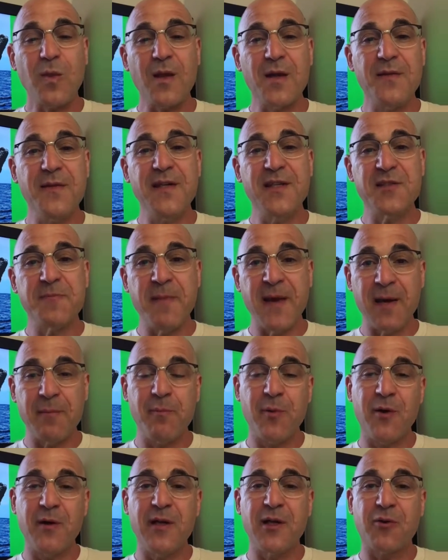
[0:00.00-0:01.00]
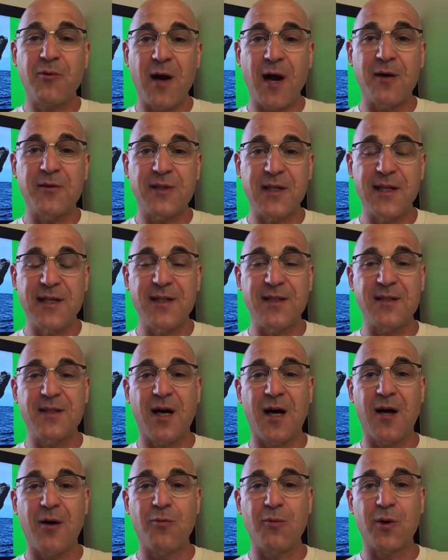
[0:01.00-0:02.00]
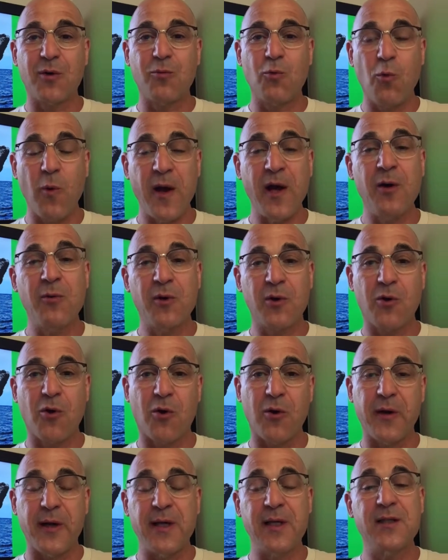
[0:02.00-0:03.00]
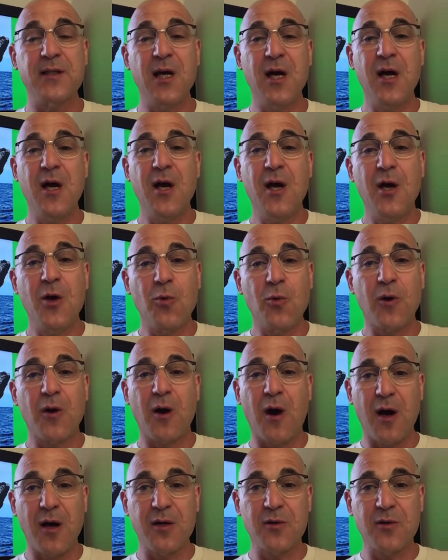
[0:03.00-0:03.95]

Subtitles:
This man, Bernie Krause, his whale recordings were